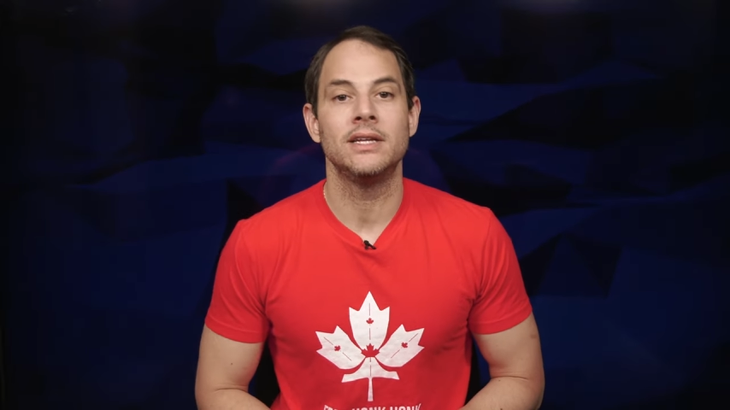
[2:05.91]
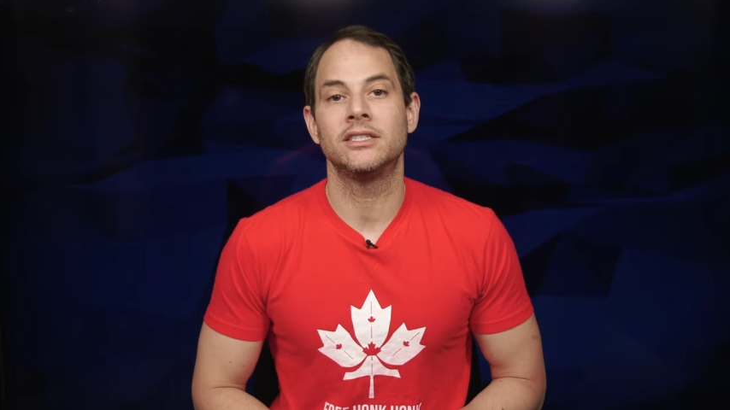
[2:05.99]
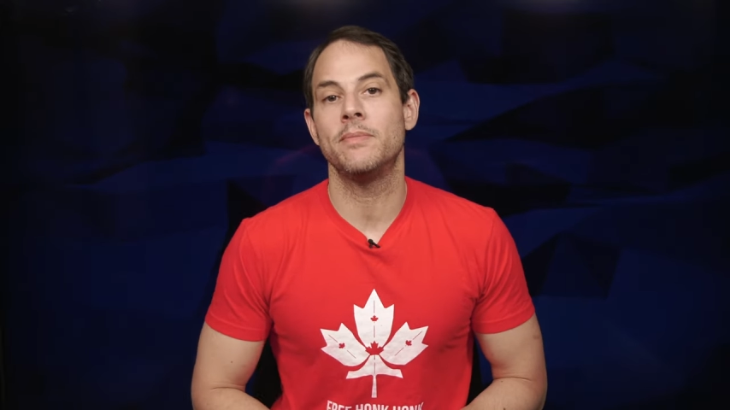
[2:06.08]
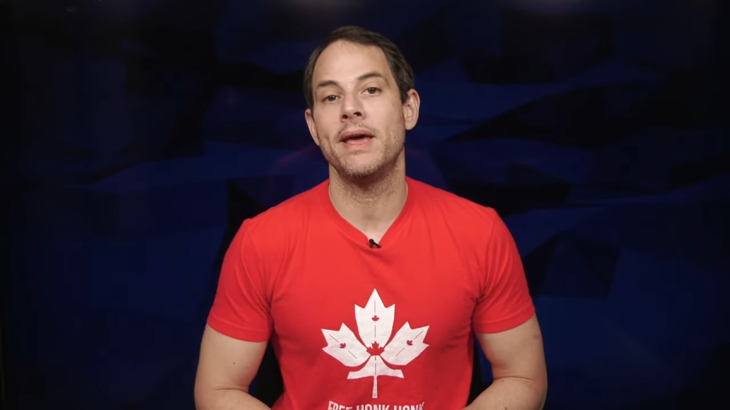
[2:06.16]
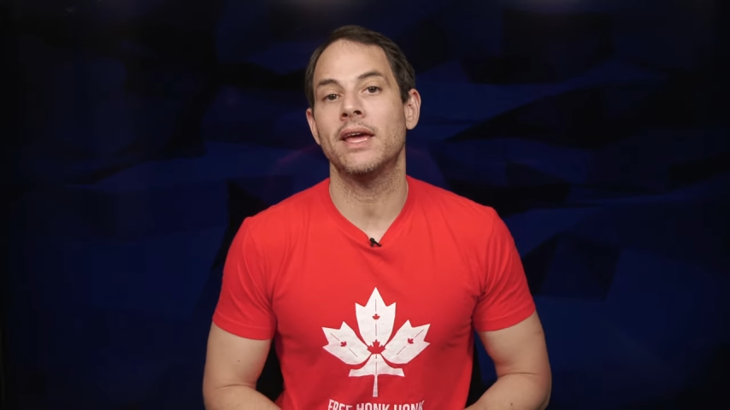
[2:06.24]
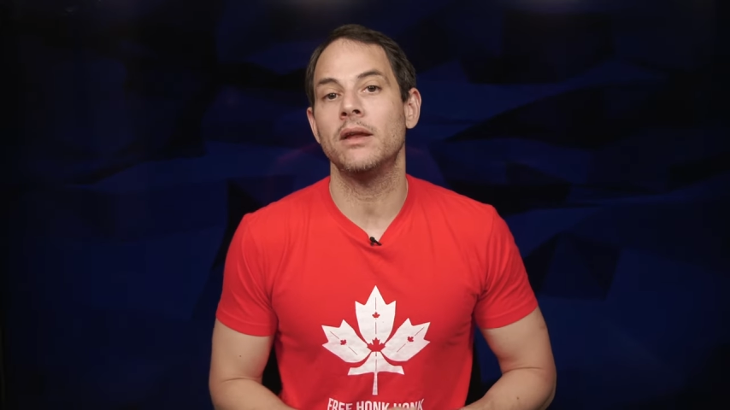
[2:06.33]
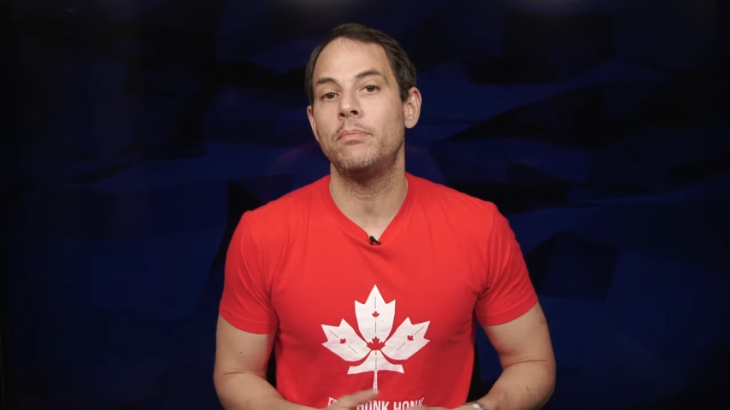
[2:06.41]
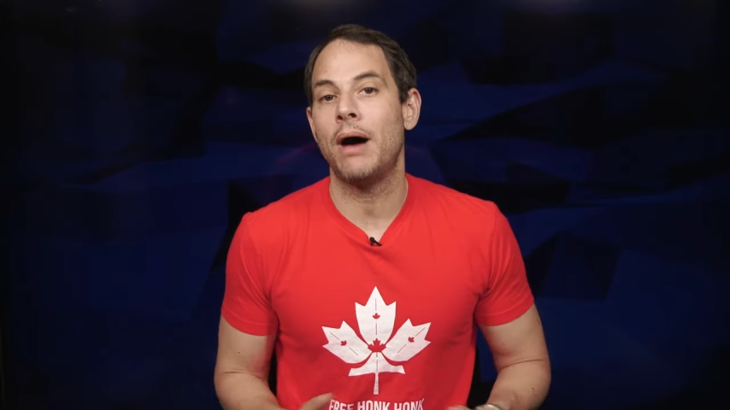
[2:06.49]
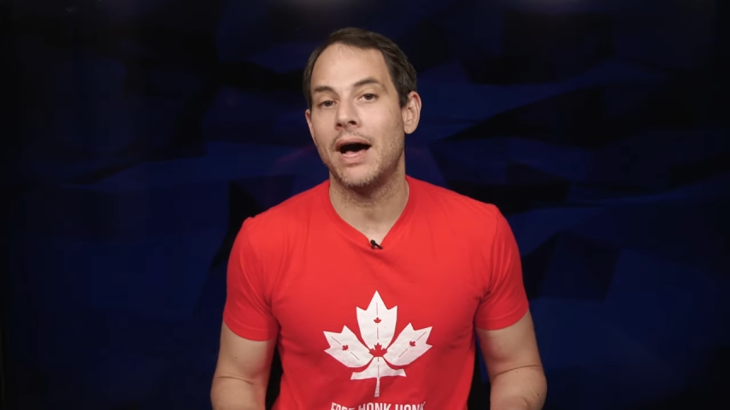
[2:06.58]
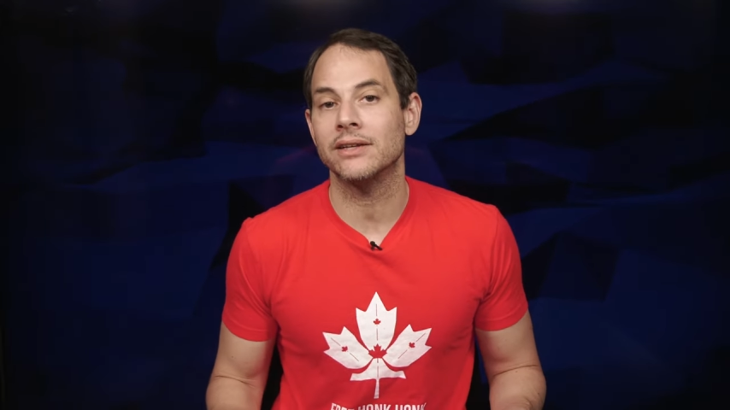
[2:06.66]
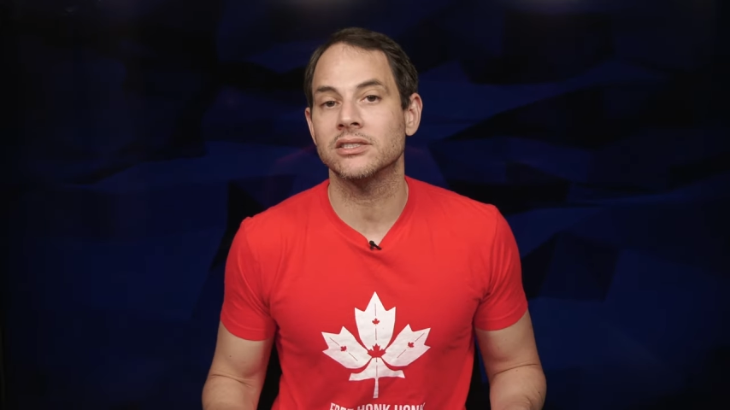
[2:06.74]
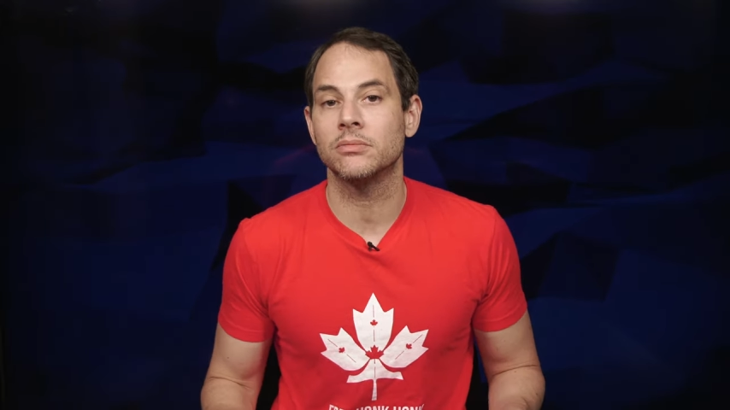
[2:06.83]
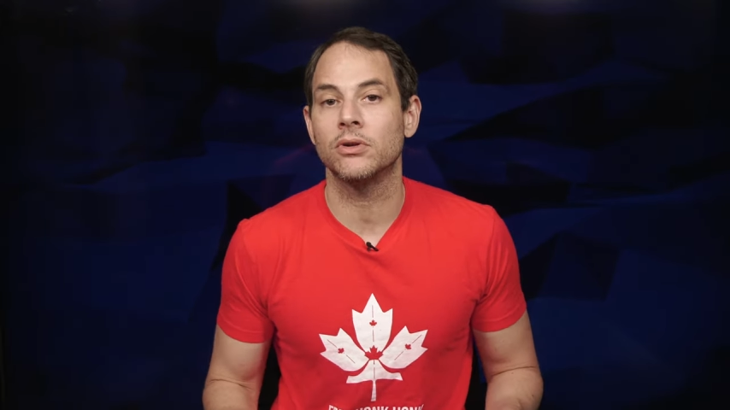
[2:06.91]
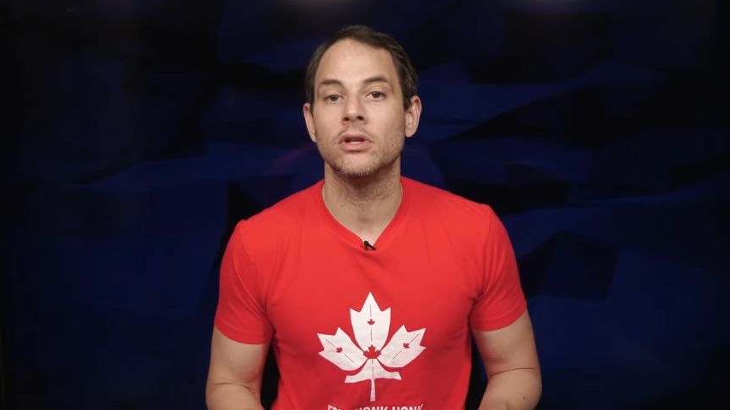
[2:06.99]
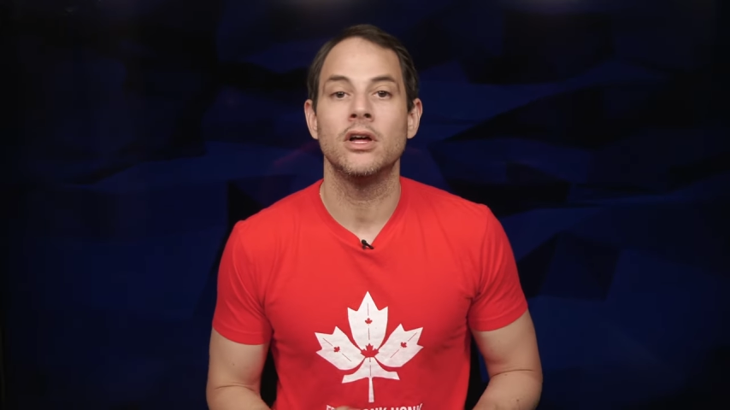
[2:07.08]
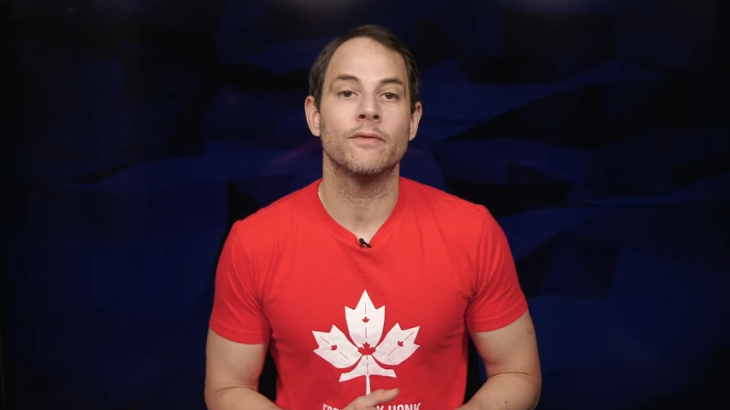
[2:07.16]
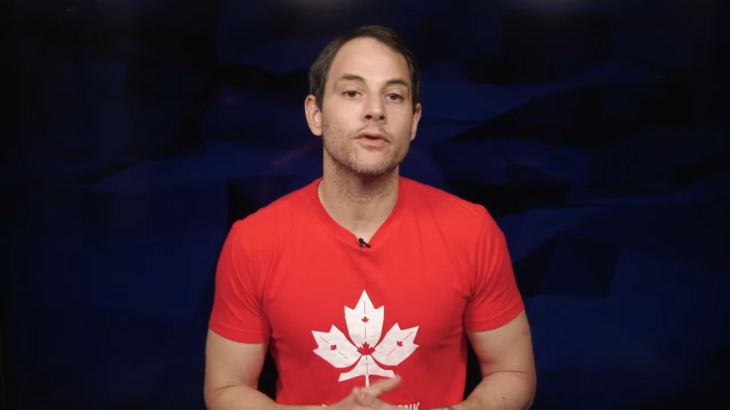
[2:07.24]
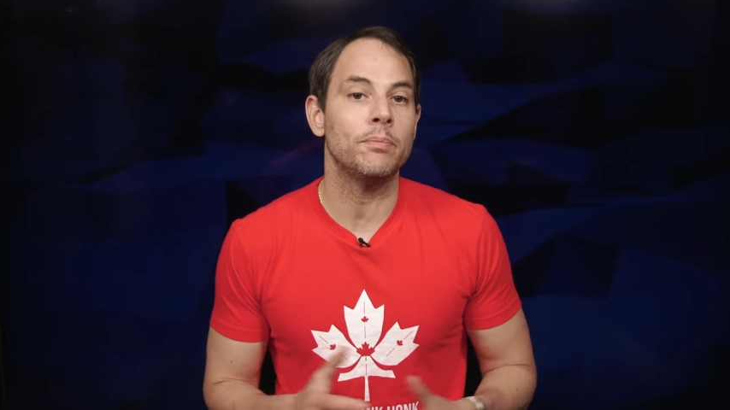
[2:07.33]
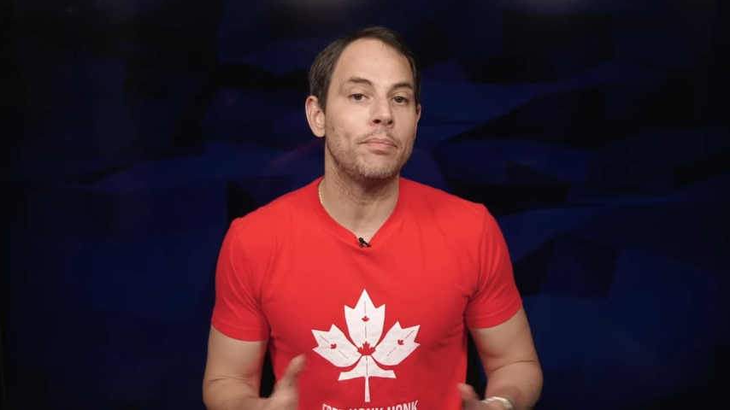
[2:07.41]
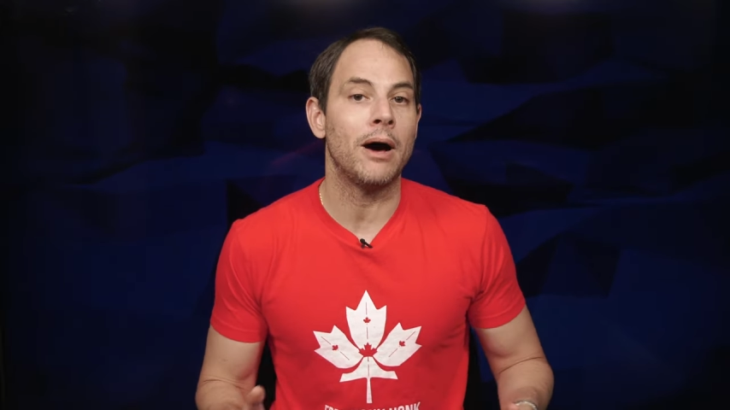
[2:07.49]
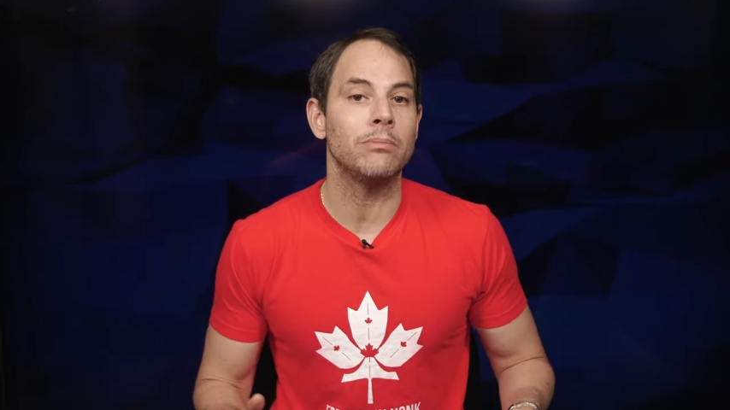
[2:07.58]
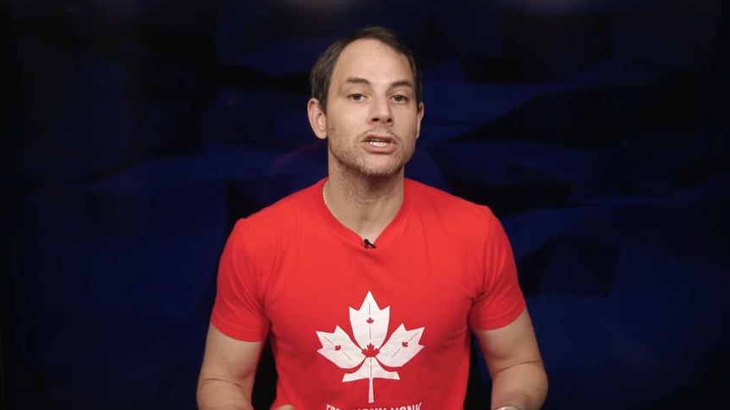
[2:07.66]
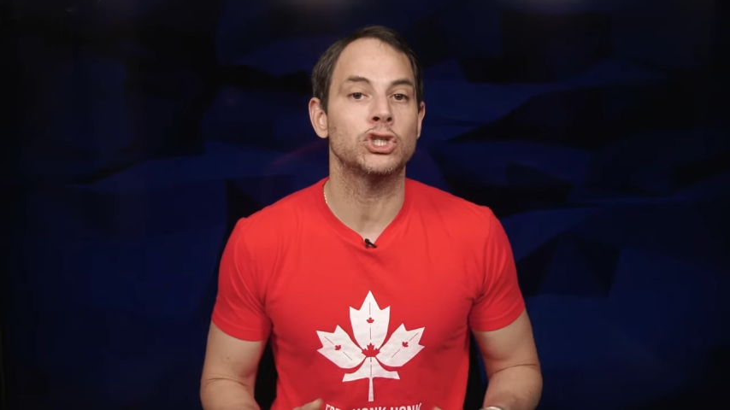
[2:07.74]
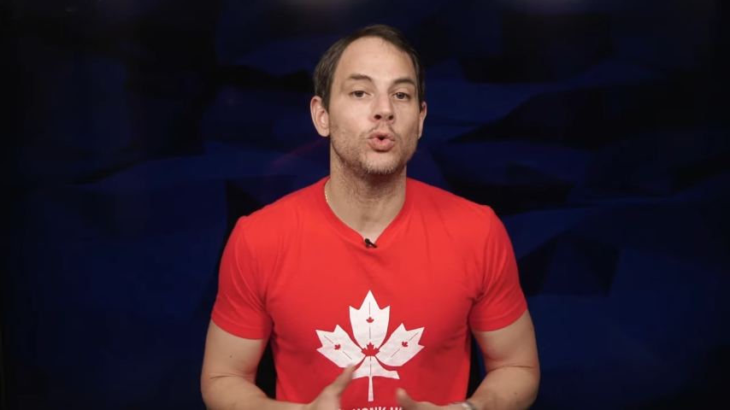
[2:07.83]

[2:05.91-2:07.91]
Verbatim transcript: to make it impossible for the public